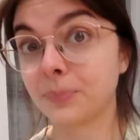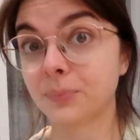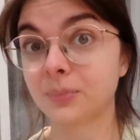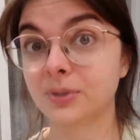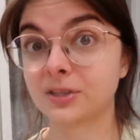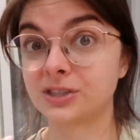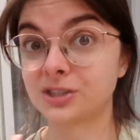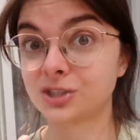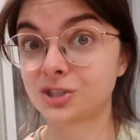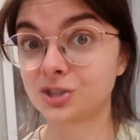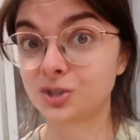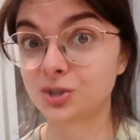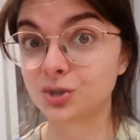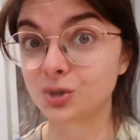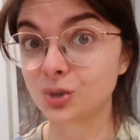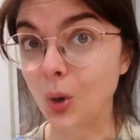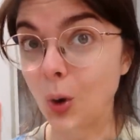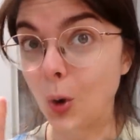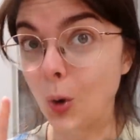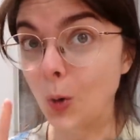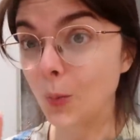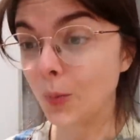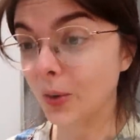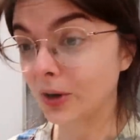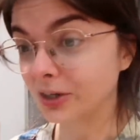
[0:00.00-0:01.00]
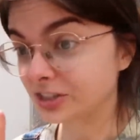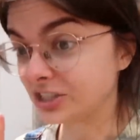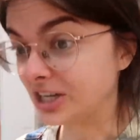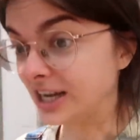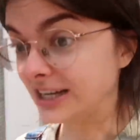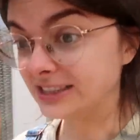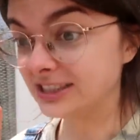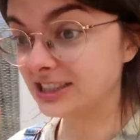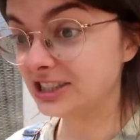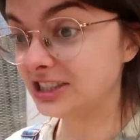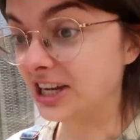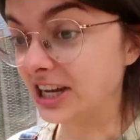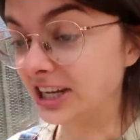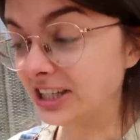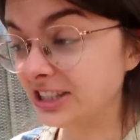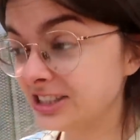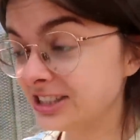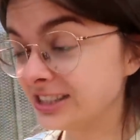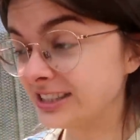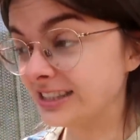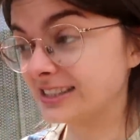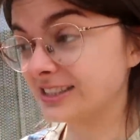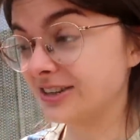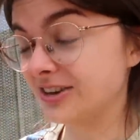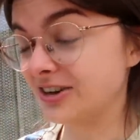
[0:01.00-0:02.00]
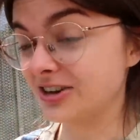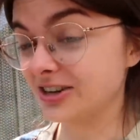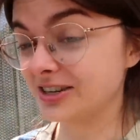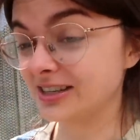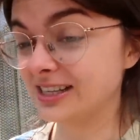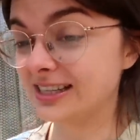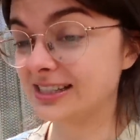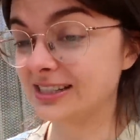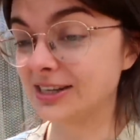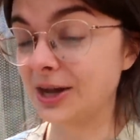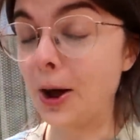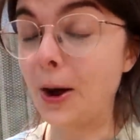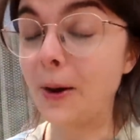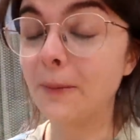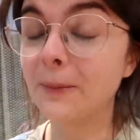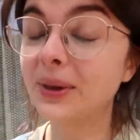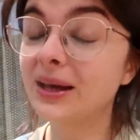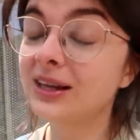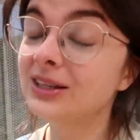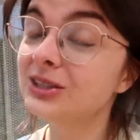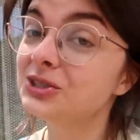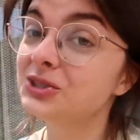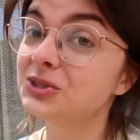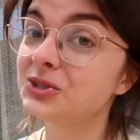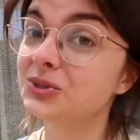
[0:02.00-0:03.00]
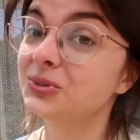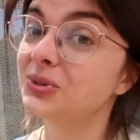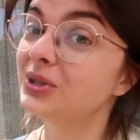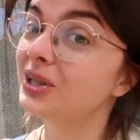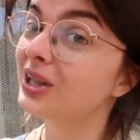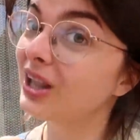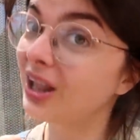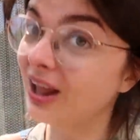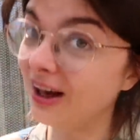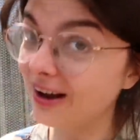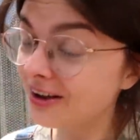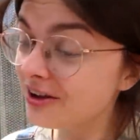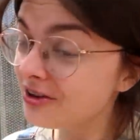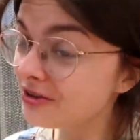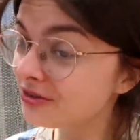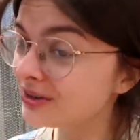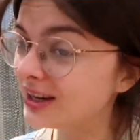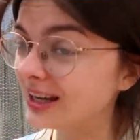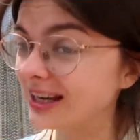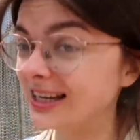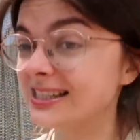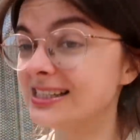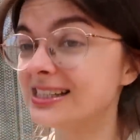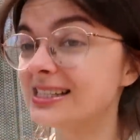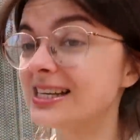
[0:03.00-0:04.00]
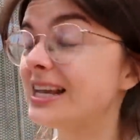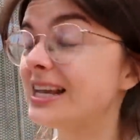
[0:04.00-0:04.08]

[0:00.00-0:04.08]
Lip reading: but so much has changed. This garden is coming to life and it's